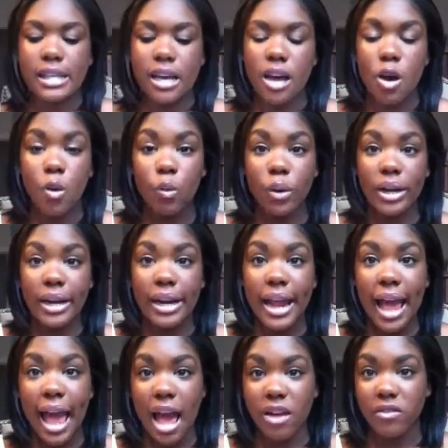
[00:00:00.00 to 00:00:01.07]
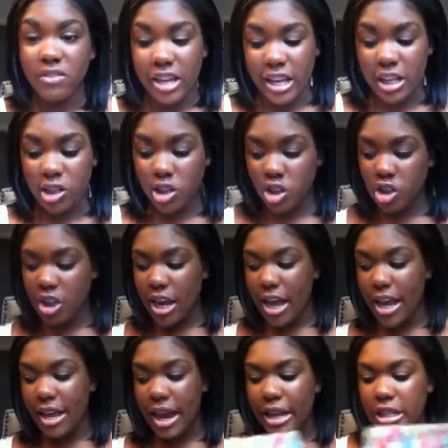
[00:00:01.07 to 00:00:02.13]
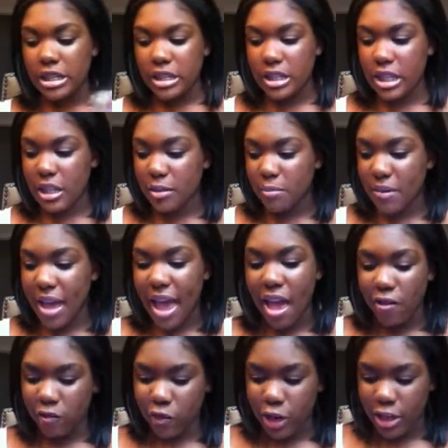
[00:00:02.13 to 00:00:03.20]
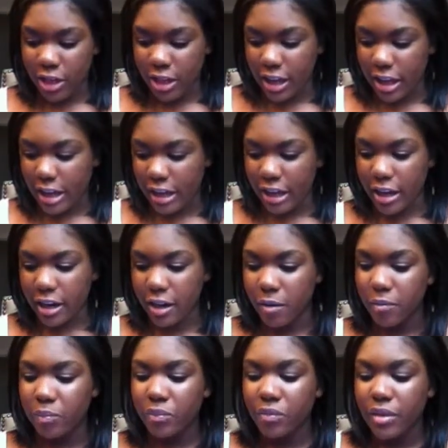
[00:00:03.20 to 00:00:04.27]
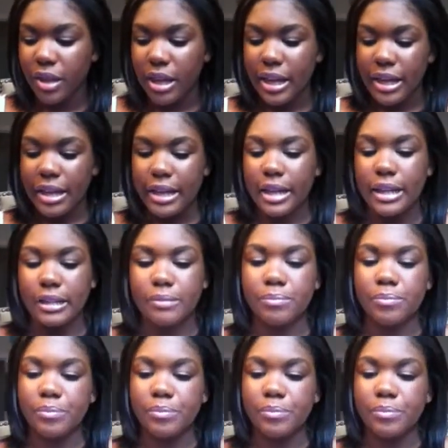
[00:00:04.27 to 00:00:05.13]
1.5 inch, and I just keep everything in here. It